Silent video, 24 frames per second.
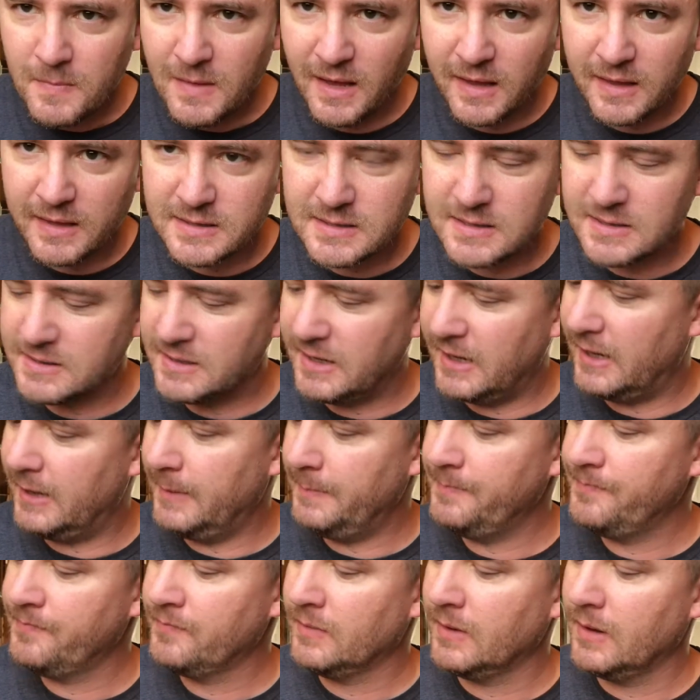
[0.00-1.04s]
This is a
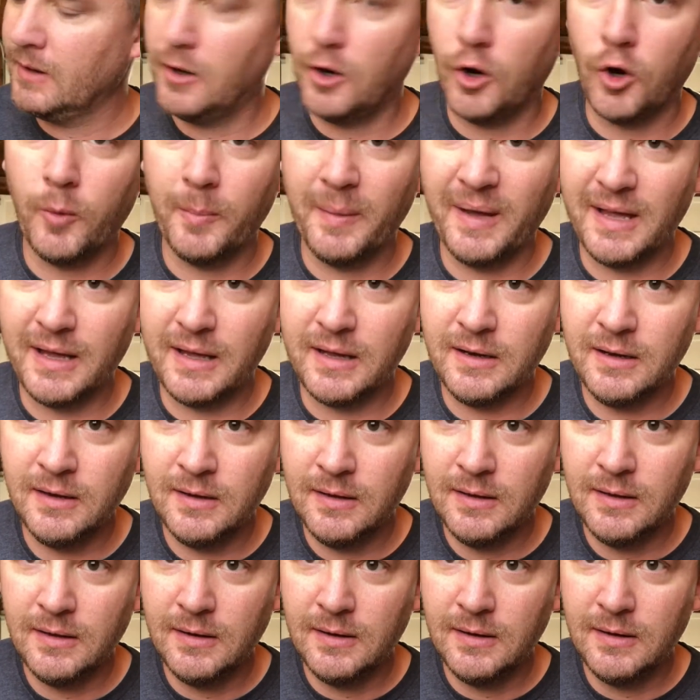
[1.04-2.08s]
homemade
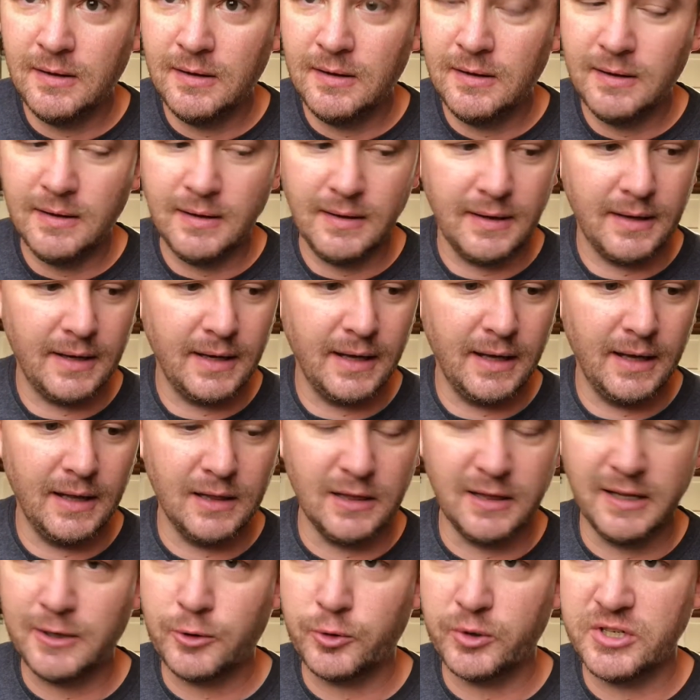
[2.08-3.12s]

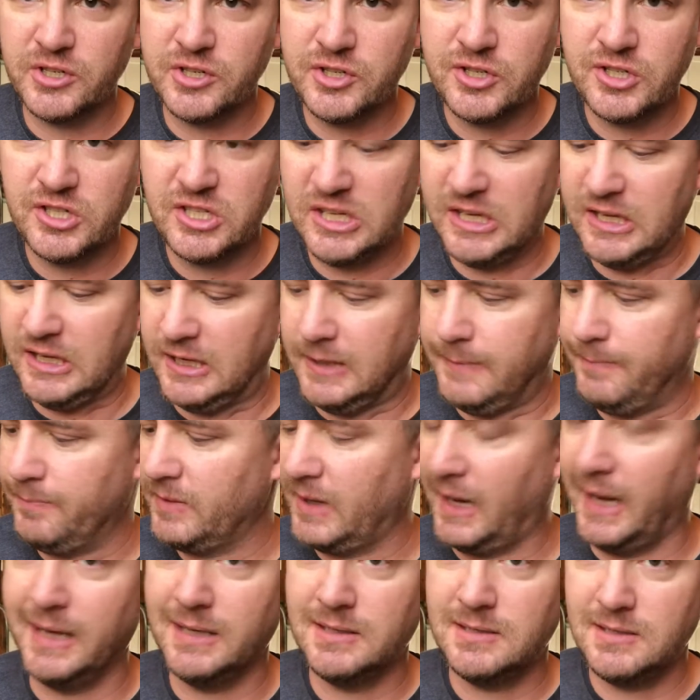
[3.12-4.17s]
licorice tea,
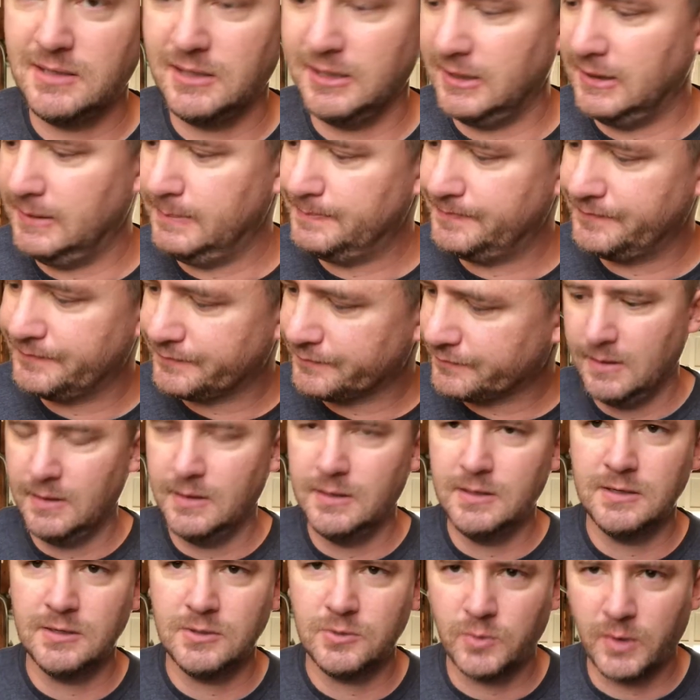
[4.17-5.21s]
iced tea.
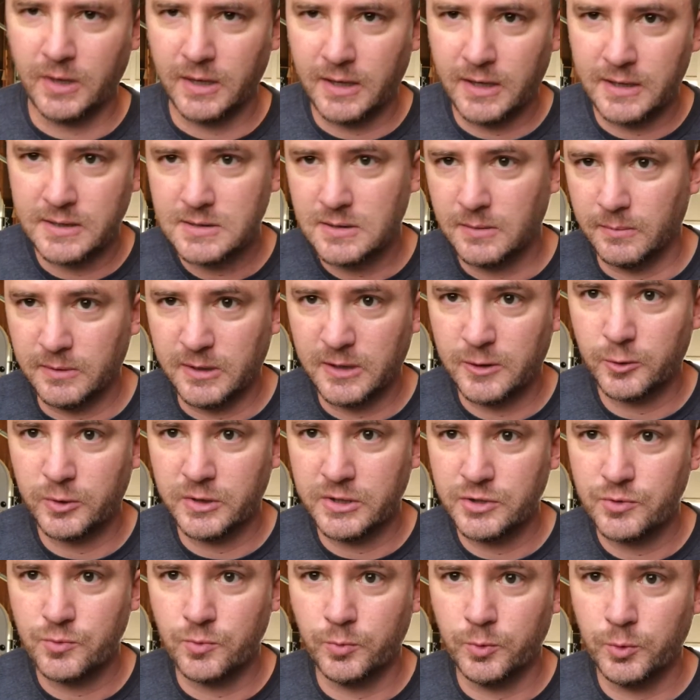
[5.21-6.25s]
So I got some
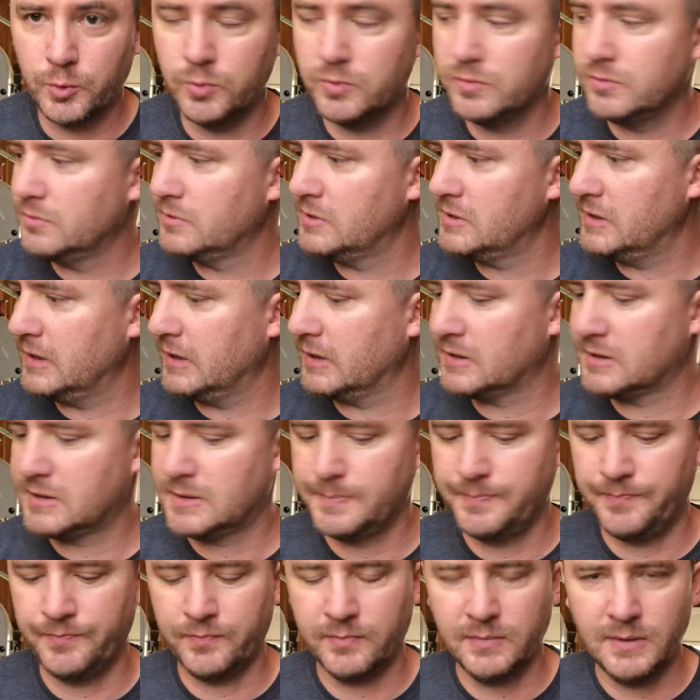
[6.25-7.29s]
licorice root sticks,
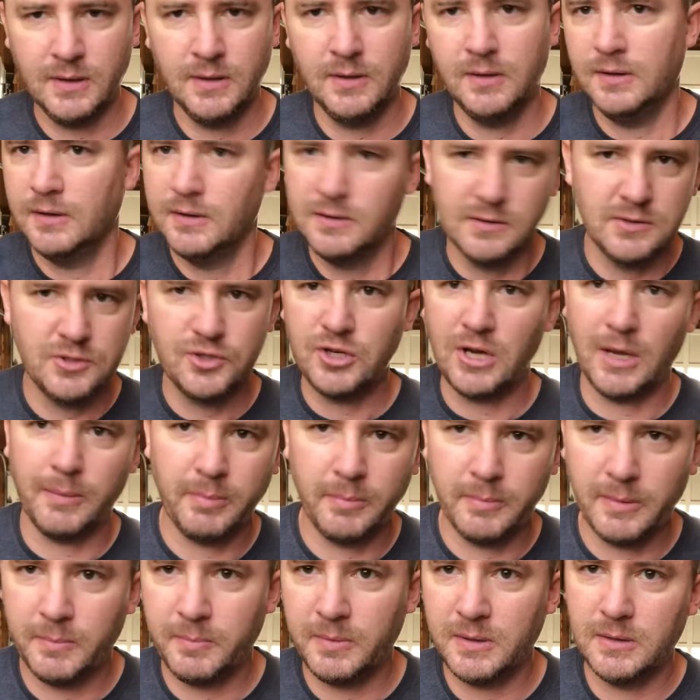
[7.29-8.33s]
chop
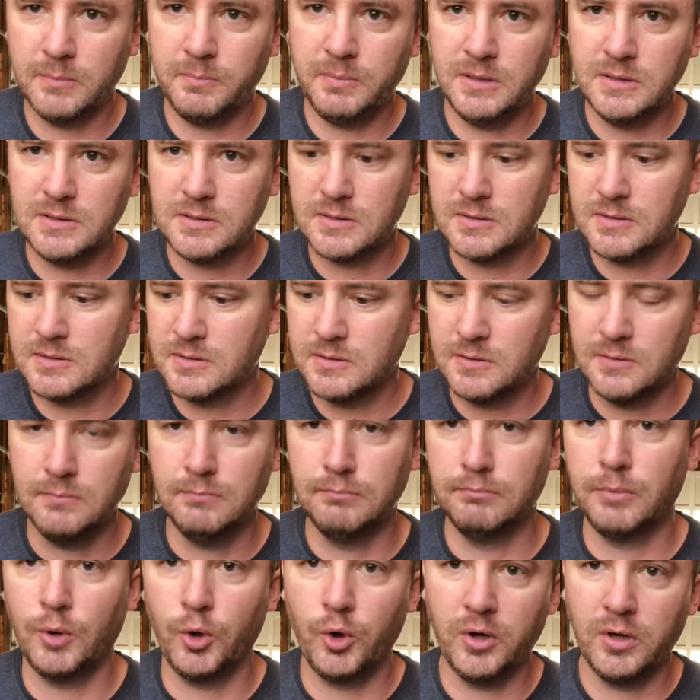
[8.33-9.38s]
them up into pieces,
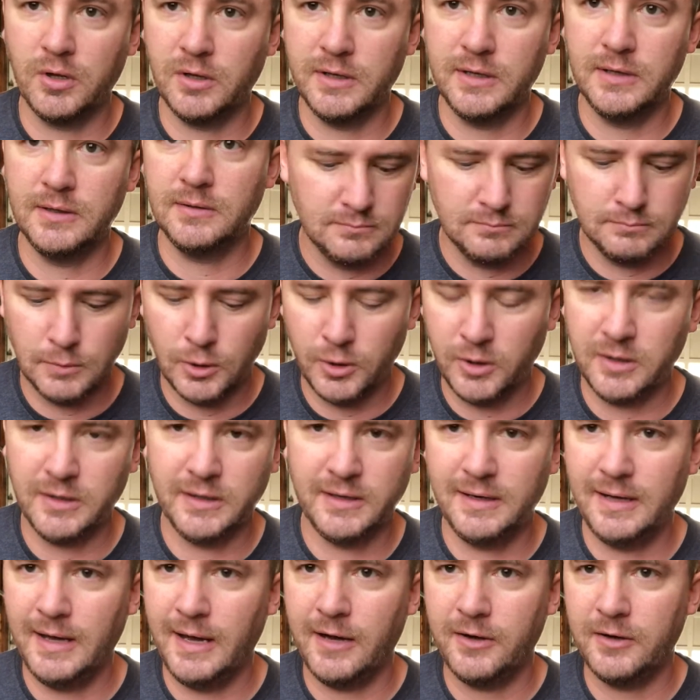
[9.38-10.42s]
boil
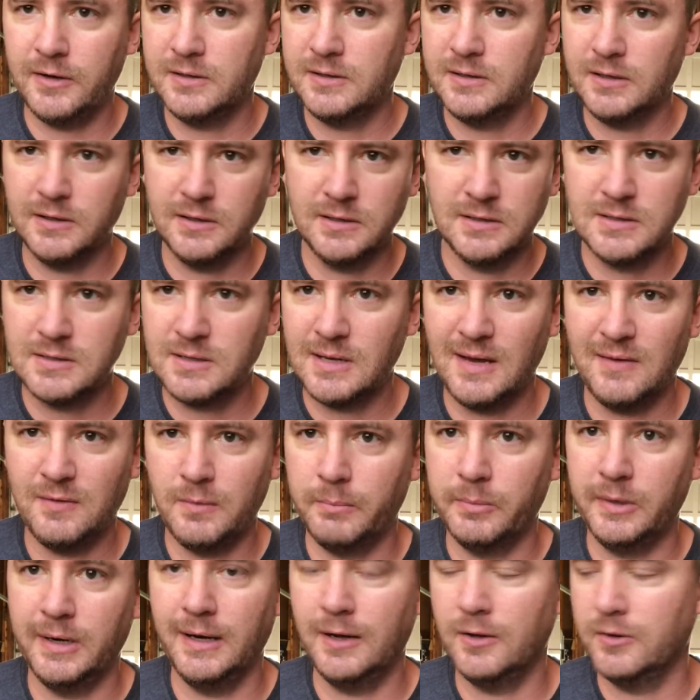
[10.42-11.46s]
it down until you just have a
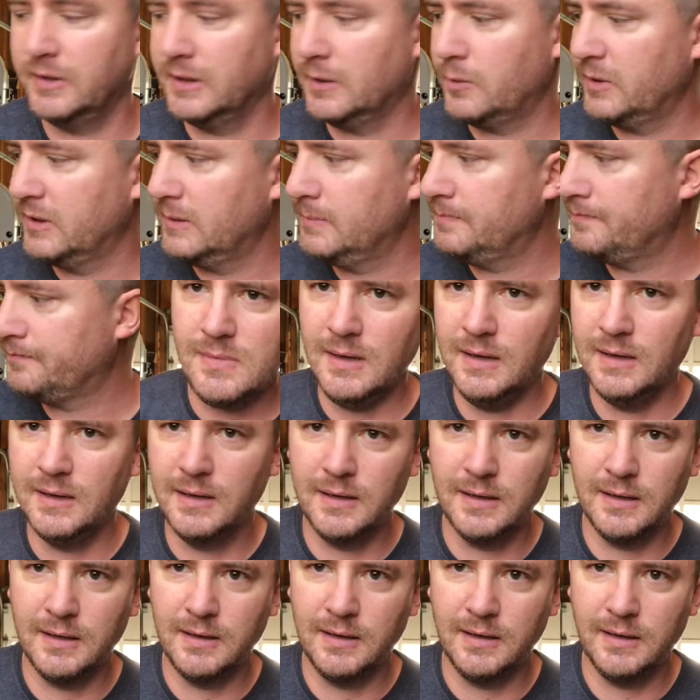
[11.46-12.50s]
brown liquid,
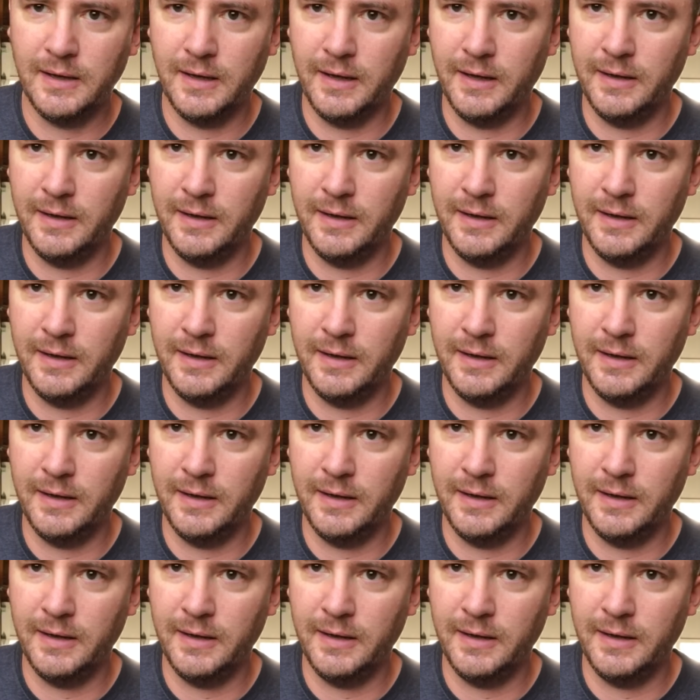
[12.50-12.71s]
and